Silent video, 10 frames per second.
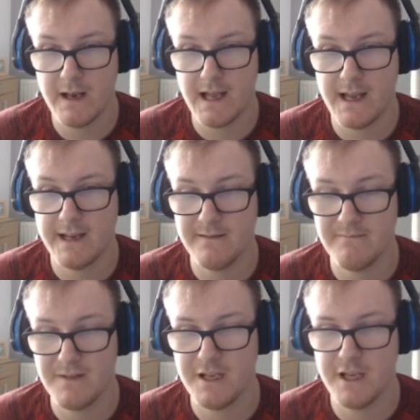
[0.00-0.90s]
like,
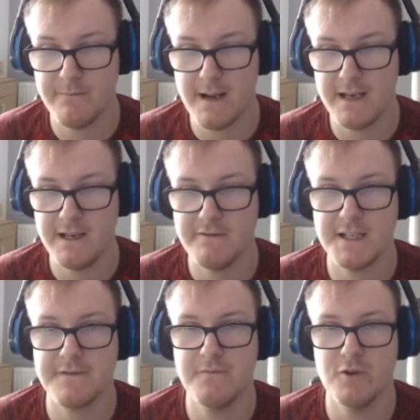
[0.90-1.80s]
you mainly use
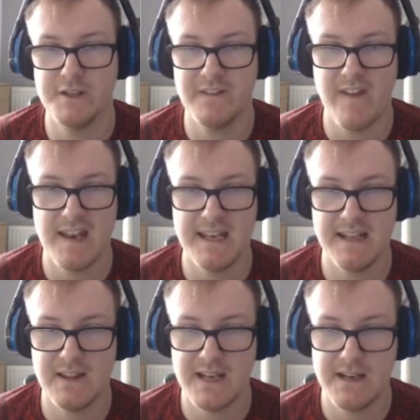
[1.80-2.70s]
this for more
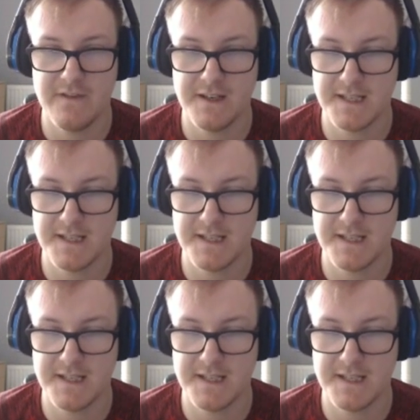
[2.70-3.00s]
defending than anything,